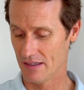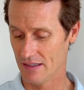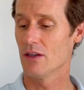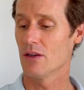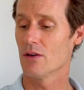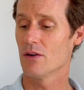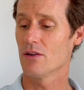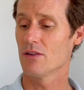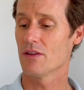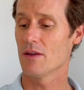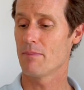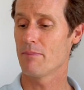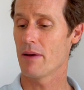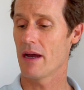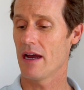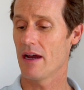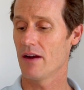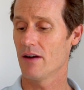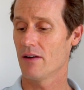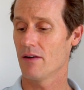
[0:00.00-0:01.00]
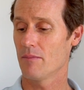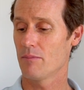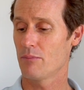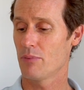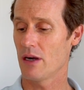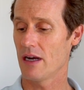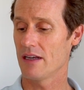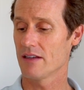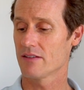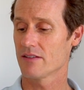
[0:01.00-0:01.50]
You hold the pow,
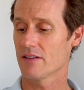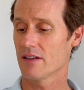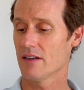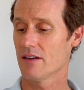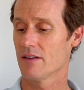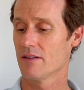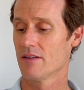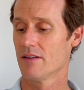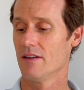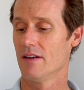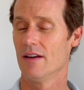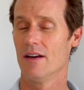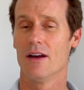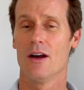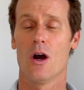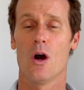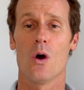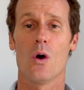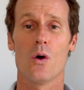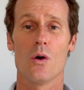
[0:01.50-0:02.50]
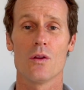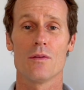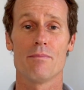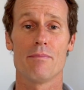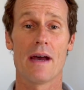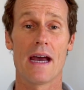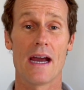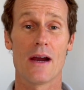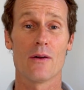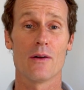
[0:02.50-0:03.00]
press and hold
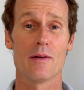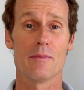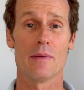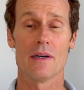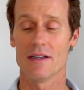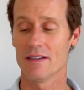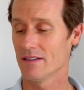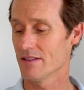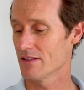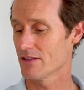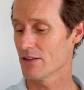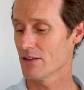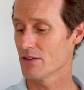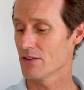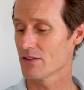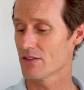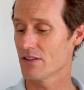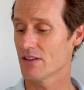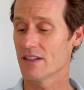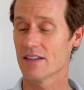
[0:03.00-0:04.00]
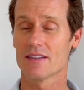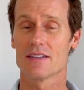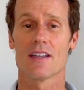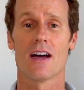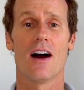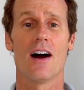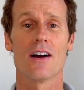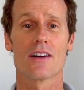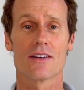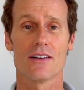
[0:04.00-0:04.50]
power button. So you'll see a
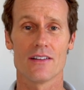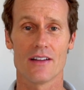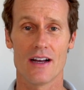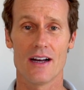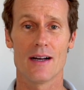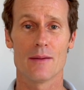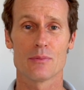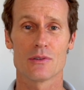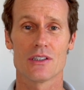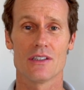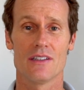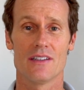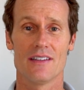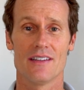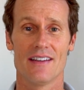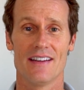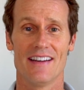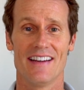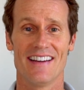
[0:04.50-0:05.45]
toggle option